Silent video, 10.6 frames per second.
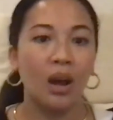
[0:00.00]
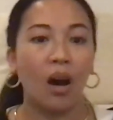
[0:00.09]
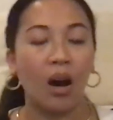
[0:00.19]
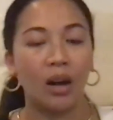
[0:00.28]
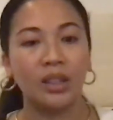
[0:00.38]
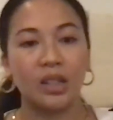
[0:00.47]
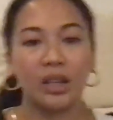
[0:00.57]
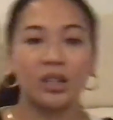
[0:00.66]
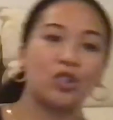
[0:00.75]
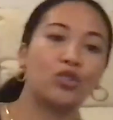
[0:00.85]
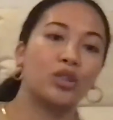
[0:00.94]

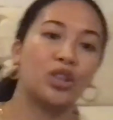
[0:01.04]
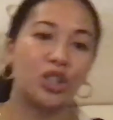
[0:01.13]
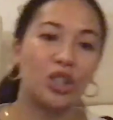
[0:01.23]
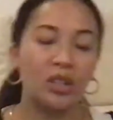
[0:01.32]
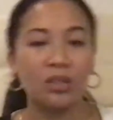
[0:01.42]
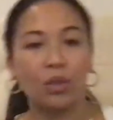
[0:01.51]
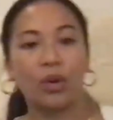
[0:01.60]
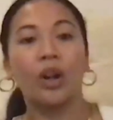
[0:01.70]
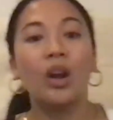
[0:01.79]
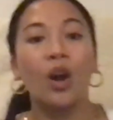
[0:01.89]
holidays and traditions, or